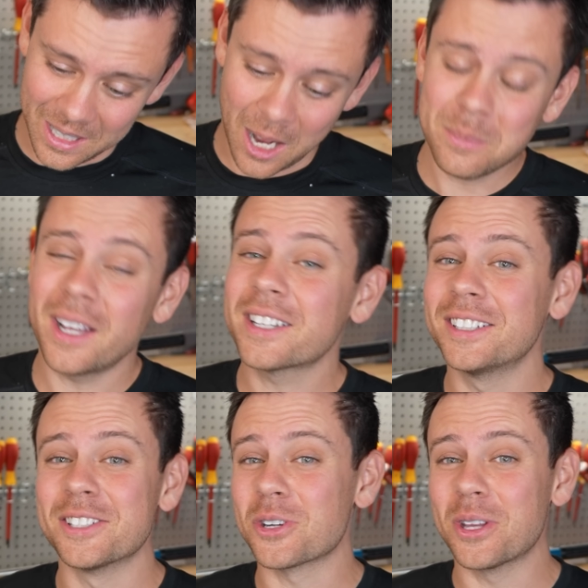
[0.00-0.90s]
I'm not
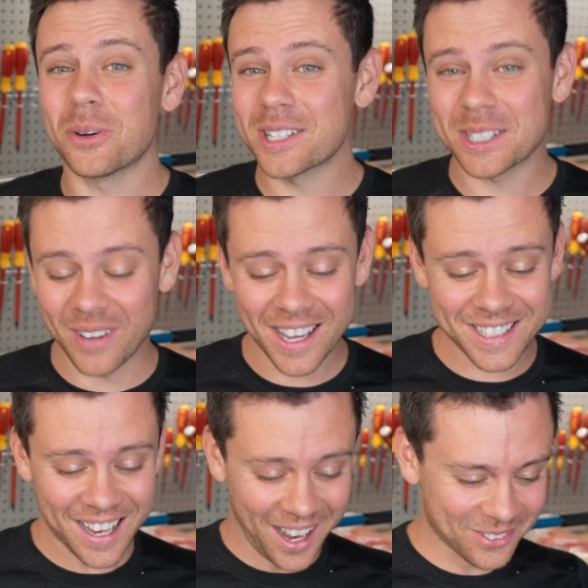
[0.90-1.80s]
gonna enjoy the rest of my
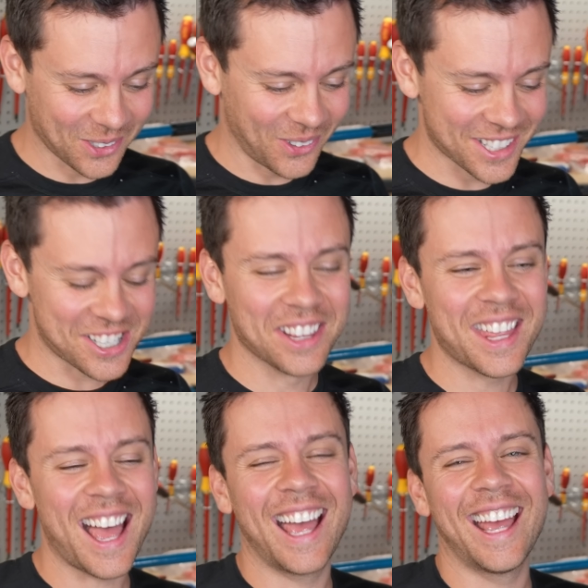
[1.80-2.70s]
day after watching
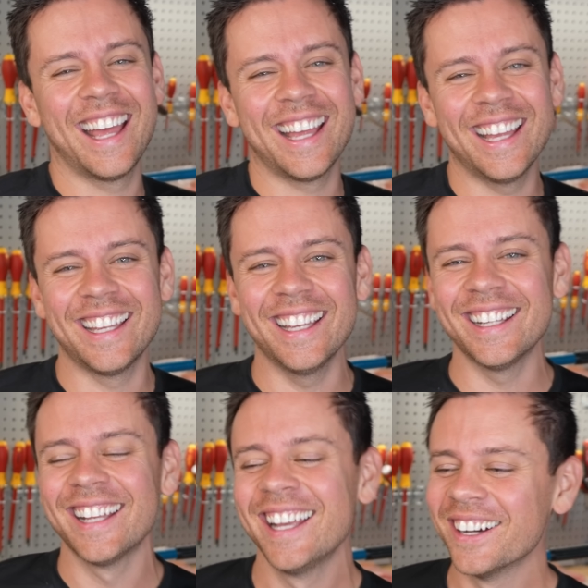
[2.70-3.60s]
that.